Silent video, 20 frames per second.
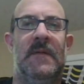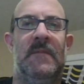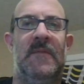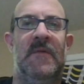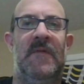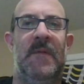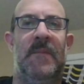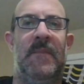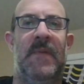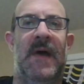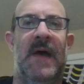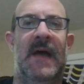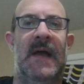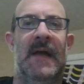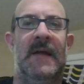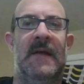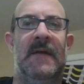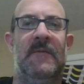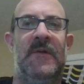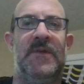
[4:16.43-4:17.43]
Moved it
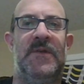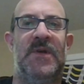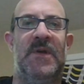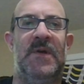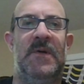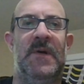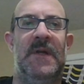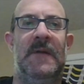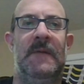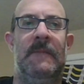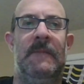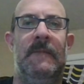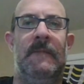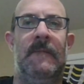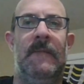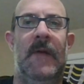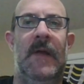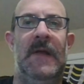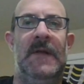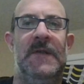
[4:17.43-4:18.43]
back, withdrew it,
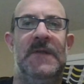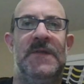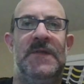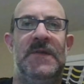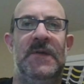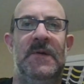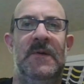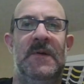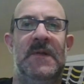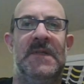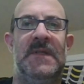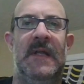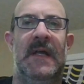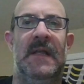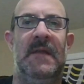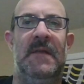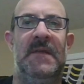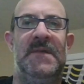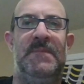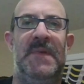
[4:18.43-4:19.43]
h2.
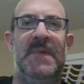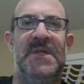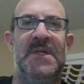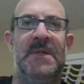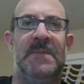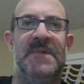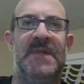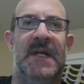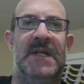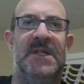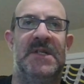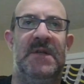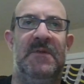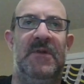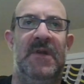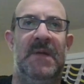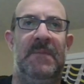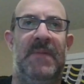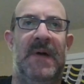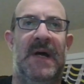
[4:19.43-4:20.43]
Now this bishop's actually
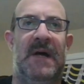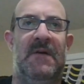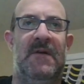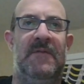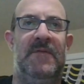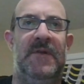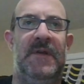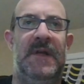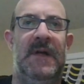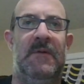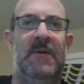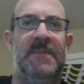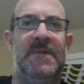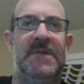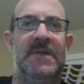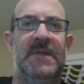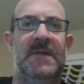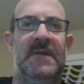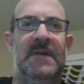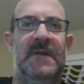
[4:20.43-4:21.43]
really powerful now.
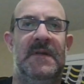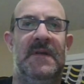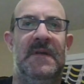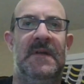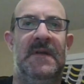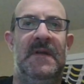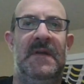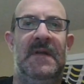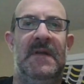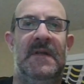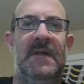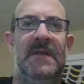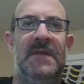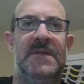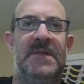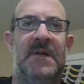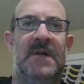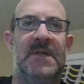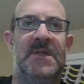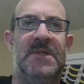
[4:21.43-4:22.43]
Whoops.
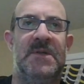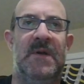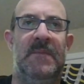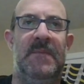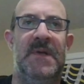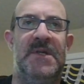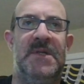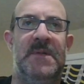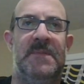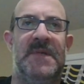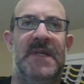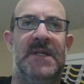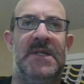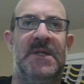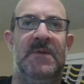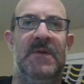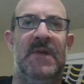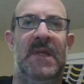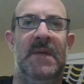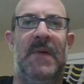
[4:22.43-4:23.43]
This dark square bishop's
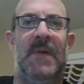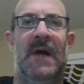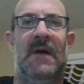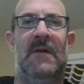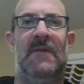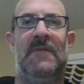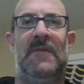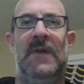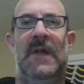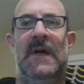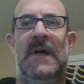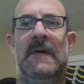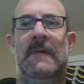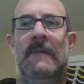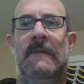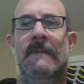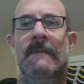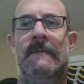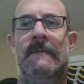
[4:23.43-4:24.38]
actually really powerful now.